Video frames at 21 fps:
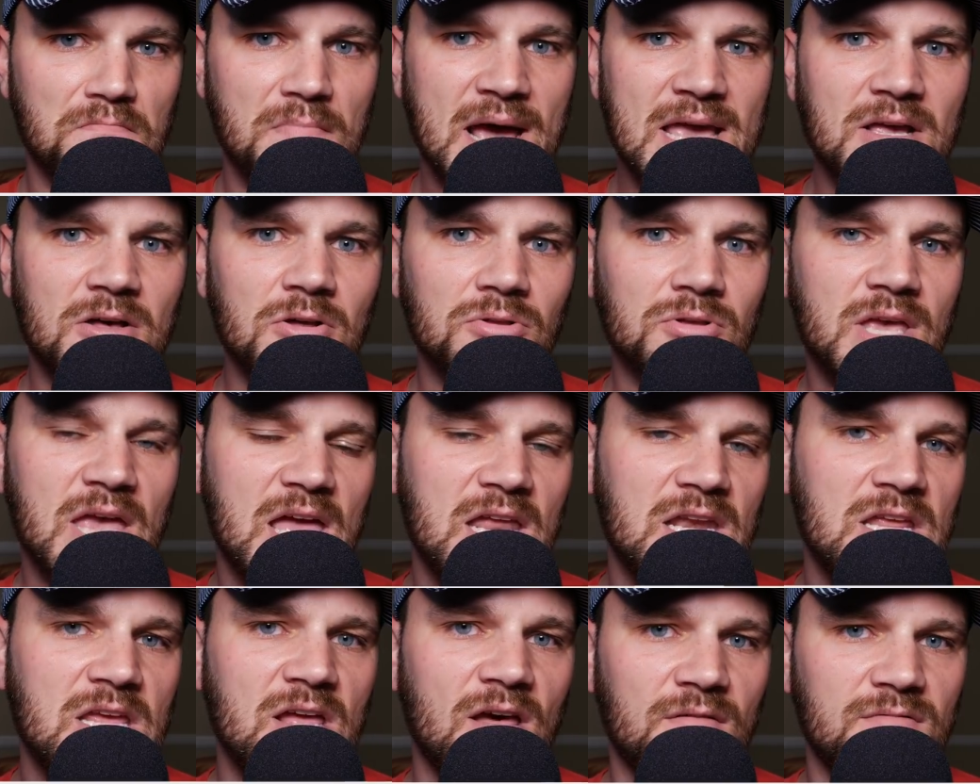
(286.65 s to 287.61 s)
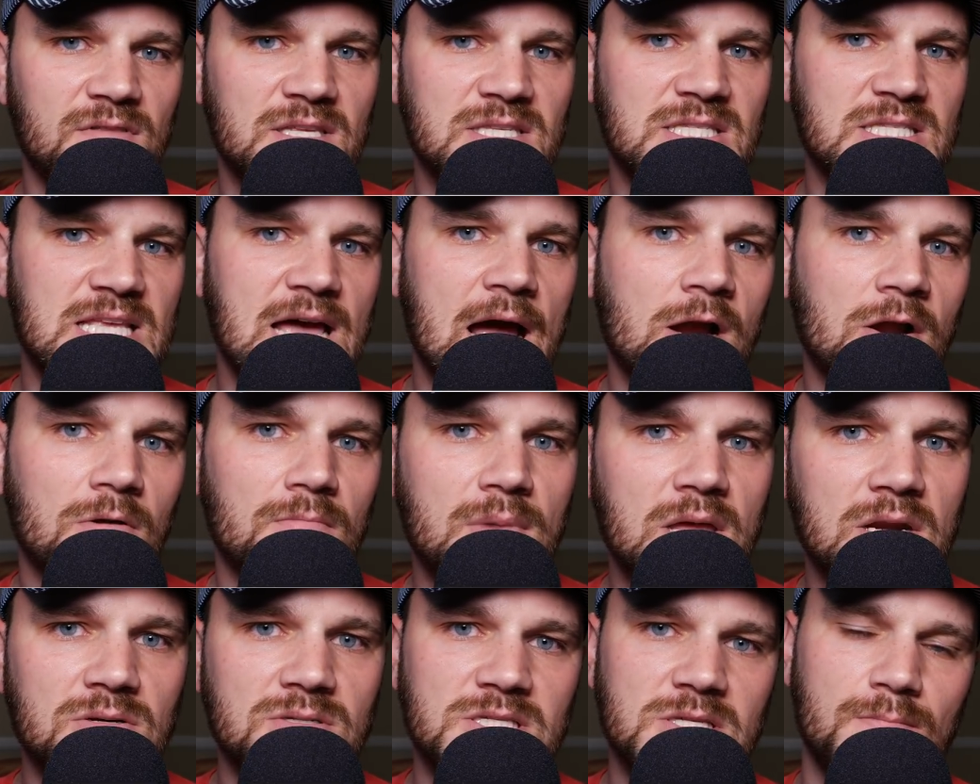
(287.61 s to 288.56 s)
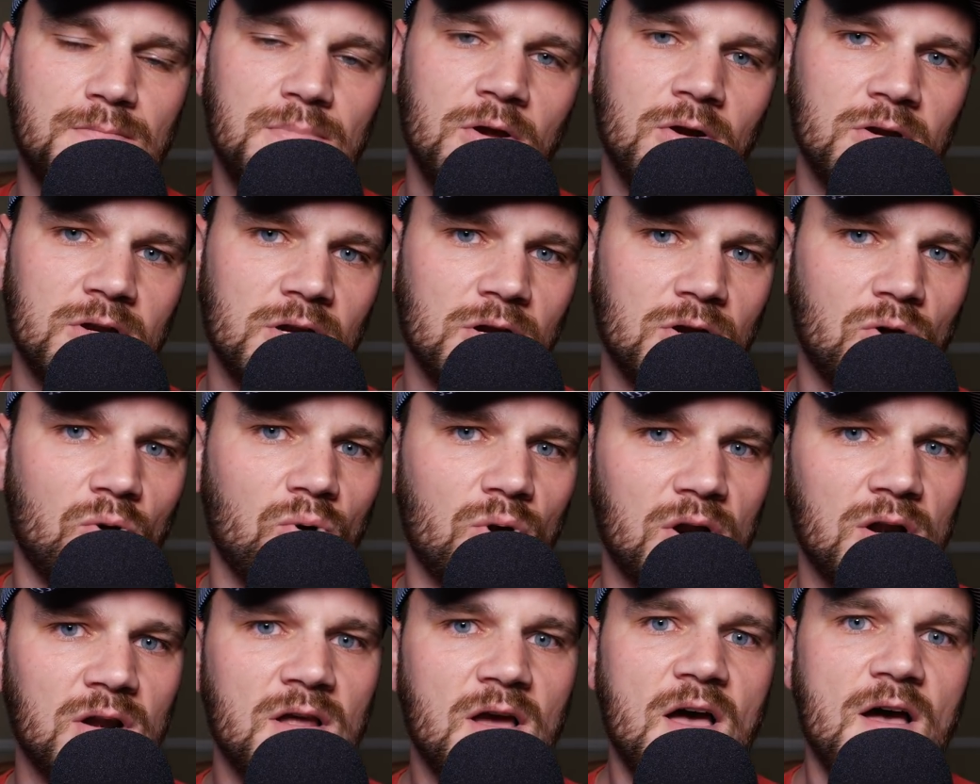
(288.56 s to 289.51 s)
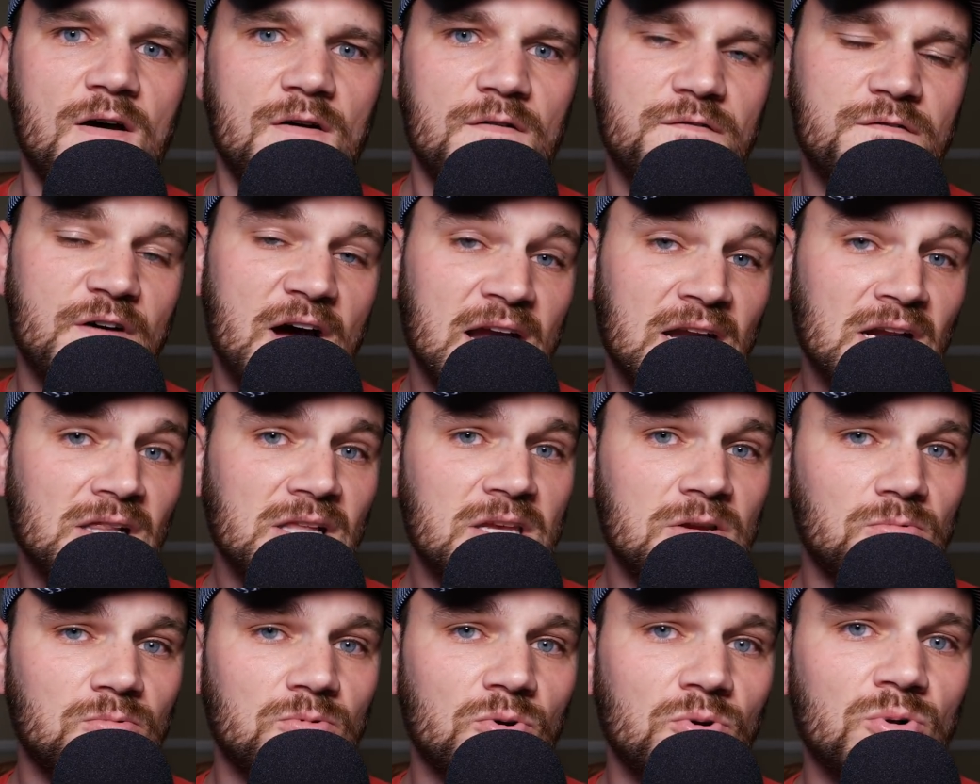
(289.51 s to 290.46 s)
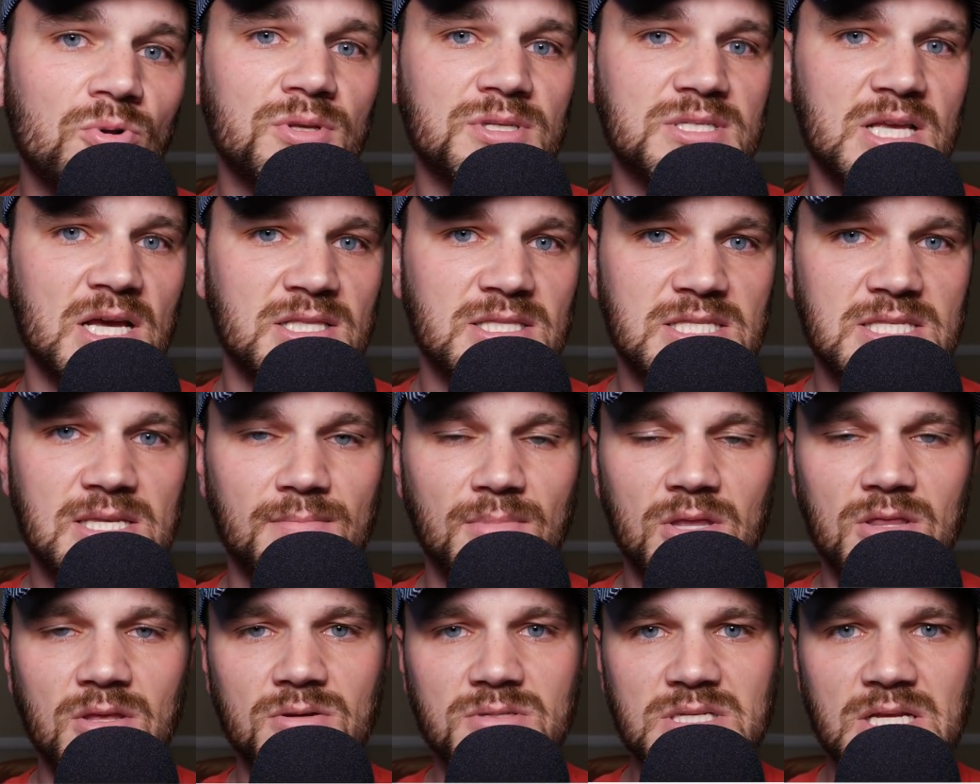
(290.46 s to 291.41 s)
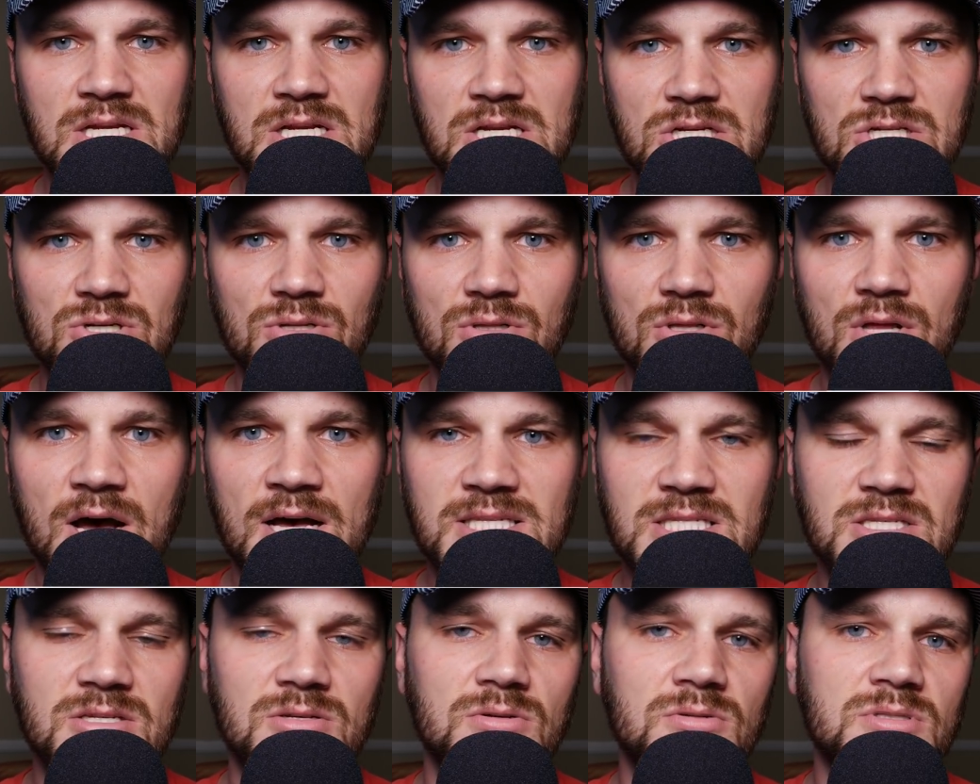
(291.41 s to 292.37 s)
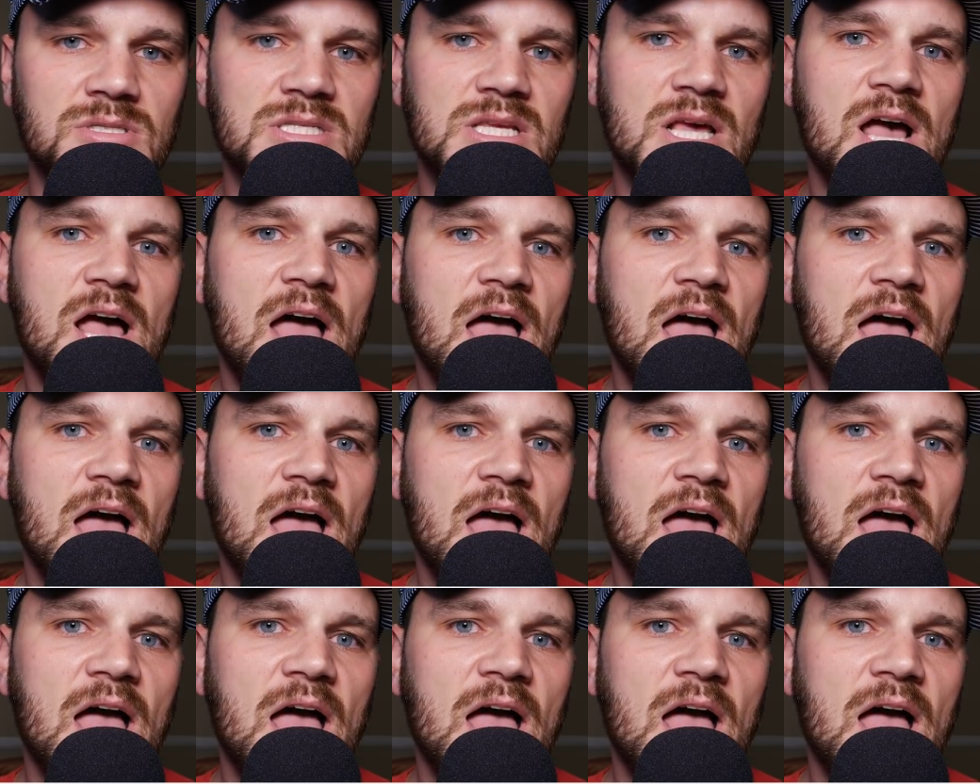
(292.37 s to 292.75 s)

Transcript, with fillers: Michael Kenney of the Sacramento Superior Court finally rules on some of those initial lawsuits,